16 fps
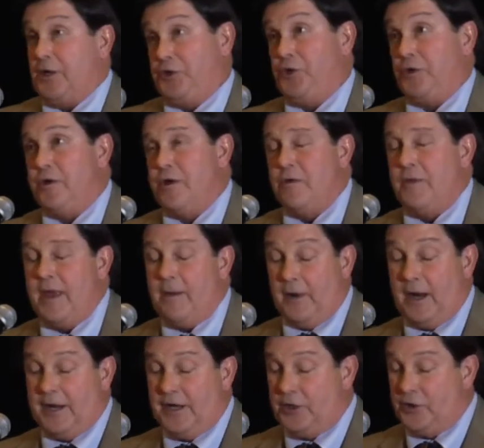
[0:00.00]
I should know that,
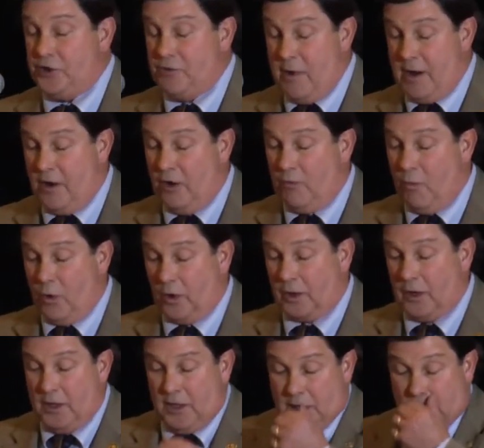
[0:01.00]
but I didn't do my homework.